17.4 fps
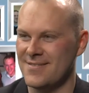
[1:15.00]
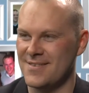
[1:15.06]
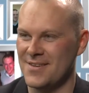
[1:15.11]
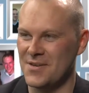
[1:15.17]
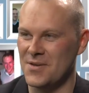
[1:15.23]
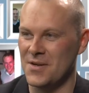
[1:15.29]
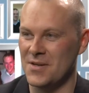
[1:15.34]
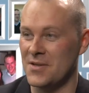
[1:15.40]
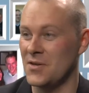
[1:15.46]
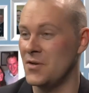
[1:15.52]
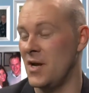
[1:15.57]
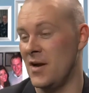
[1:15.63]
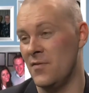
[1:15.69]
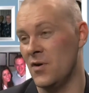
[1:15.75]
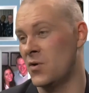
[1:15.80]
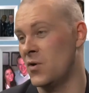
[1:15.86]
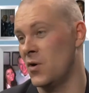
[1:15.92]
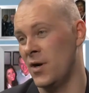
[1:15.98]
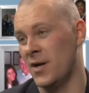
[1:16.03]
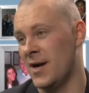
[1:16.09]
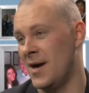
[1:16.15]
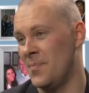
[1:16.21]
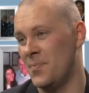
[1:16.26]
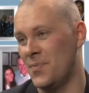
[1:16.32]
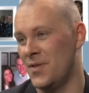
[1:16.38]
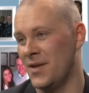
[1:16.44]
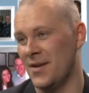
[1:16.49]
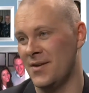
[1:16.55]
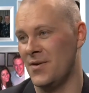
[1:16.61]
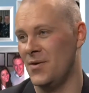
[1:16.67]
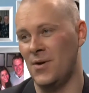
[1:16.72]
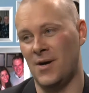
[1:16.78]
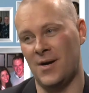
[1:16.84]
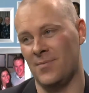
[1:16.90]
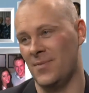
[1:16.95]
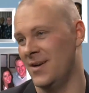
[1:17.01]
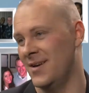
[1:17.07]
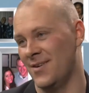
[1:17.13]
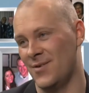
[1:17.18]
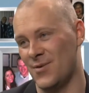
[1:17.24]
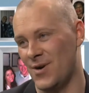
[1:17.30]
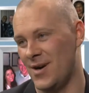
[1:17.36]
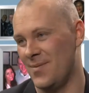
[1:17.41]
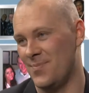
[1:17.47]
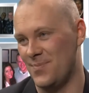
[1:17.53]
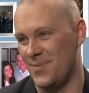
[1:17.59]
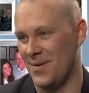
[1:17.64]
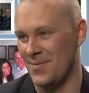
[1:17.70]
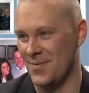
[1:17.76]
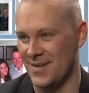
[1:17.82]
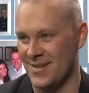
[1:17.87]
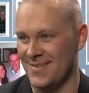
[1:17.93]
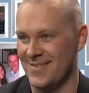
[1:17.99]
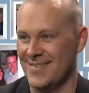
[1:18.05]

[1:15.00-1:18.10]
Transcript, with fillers: Did yeah, you, did you ever growing up puppets. think, oh, I'm going to grow up, I'm going to.